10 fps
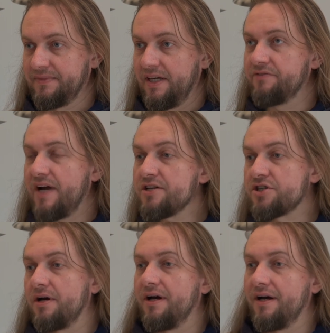In
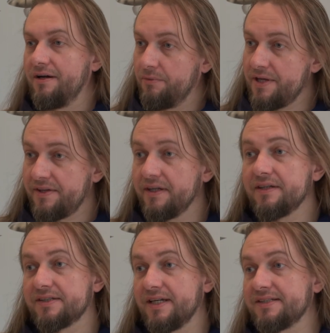Russia, we
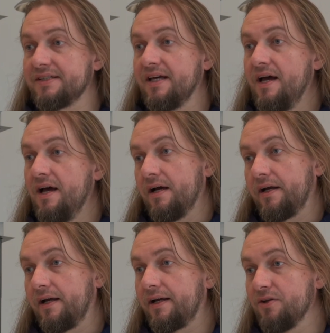think that
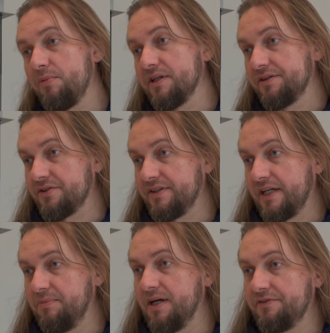global
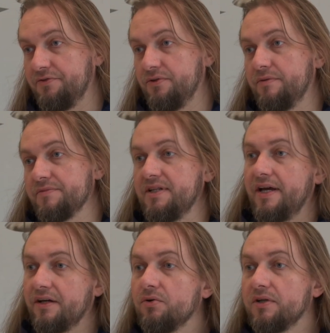internet platforms
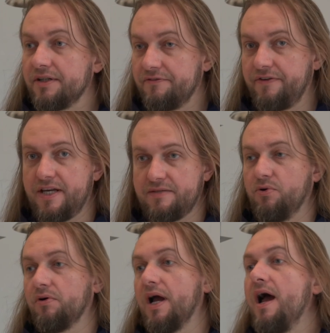like Google and
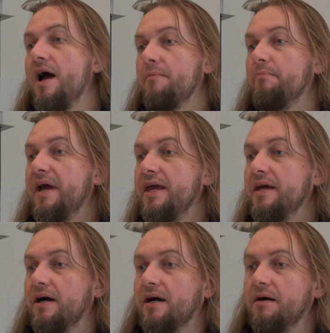Facebook
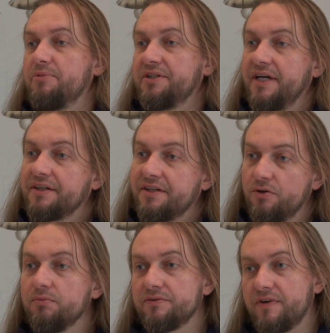may uh, protect
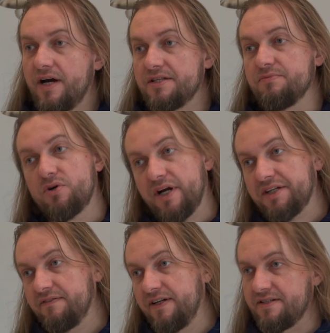human rights more
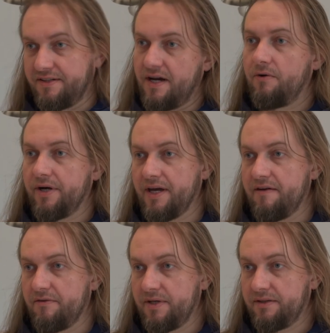actively than our
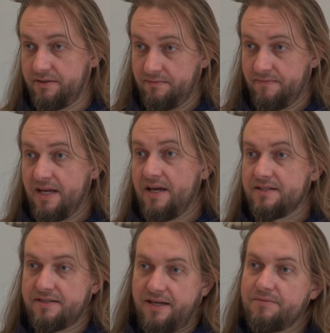government.
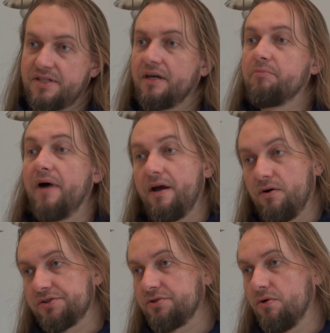The same thing may
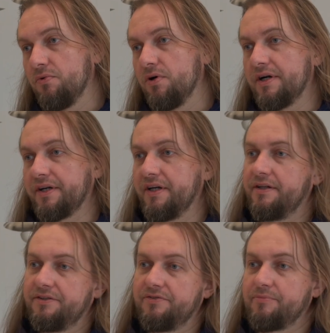also work
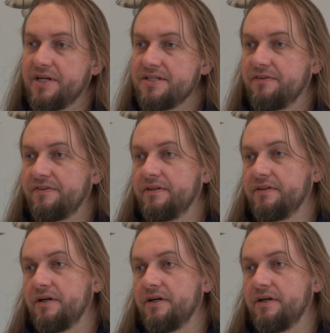at repressive and